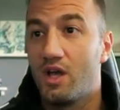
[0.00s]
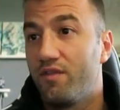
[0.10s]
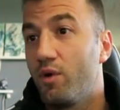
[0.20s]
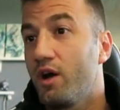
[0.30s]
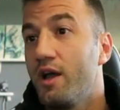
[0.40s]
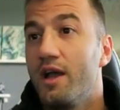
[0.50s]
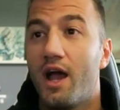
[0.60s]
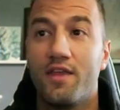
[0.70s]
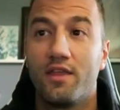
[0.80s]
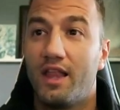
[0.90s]
our software.
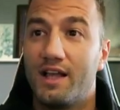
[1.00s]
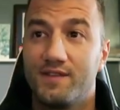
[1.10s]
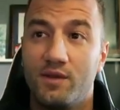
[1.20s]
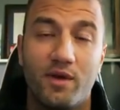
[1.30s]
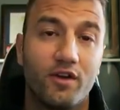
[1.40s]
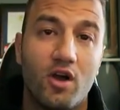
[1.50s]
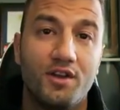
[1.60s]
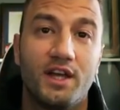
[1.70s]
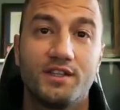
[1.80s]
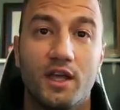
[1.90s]
And then lastly, we have a
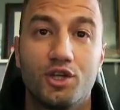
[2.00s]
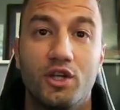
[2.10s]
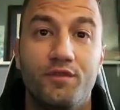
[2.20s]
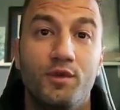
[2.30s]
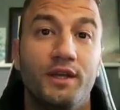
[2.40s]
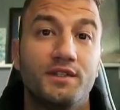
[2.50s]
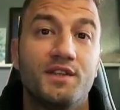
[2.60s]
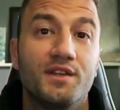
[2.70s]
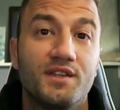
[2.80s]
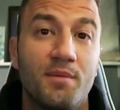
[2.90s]
contact section if you'd like to
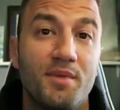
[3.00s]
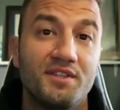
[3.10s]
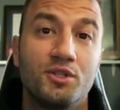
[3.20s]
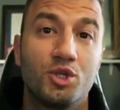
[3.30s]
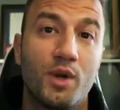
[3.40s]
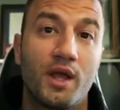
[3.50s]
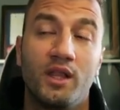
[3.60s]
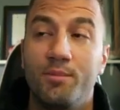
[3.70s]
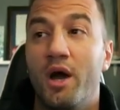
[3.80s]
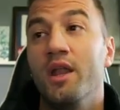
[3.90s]
send us a message
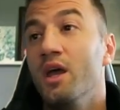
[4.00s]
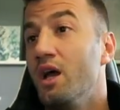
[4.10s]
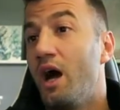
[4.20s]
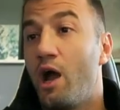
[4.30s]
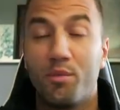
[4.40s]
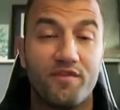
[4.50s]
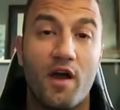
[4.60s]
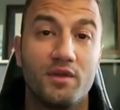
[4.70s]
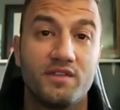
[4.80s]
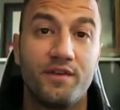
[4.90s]
directly. But I hope you
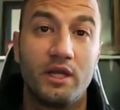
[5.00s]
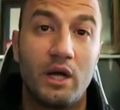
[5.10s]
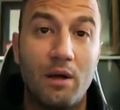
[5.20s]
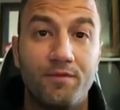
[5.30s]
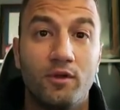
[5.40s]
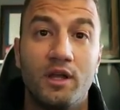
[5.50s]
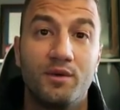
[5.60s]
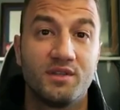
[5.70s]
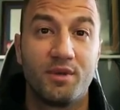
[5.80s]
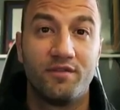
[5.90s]
found this video helpful. It
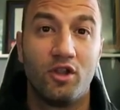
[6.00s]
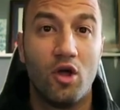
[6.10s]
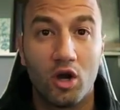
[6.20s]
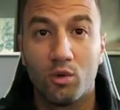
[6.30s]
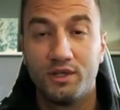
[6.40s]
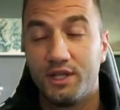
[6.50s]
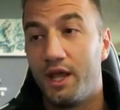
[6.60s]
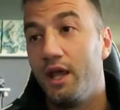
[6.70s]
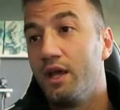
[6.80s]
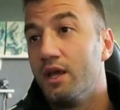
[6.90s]
was a bit of a longer one
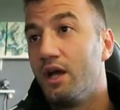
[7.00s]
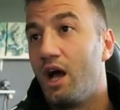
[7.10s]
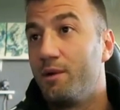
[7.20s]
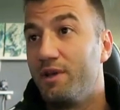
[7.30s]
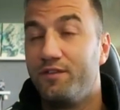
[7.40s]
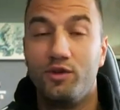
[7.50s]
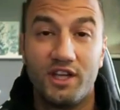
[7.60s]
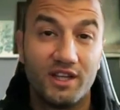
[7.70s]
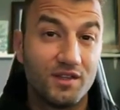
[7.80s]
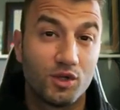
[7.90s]
today. If you
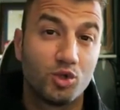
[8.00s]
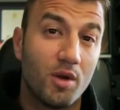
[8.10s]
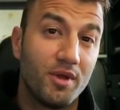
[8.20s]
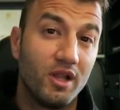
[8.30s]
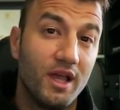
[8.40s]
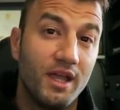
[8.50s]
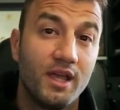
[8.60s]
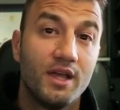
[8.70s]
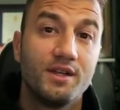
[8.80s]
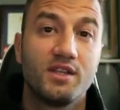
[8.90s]
did, consider dropping a like,
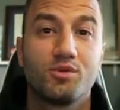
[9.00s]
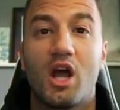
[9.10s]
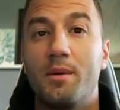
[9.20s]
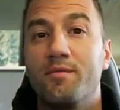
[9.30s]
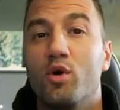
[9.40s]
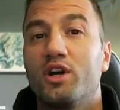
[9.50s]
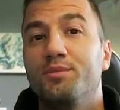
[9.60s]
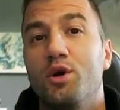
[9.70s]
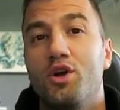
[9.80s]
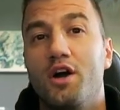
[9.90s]
subscribing for more
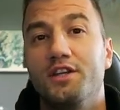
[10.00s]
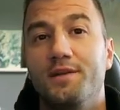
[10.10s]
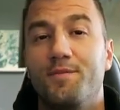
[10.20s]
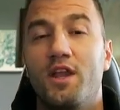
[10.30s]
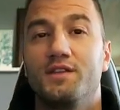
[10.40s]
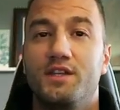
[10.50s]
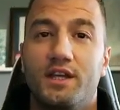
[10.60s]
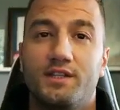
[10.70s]
crypto content, and I'll see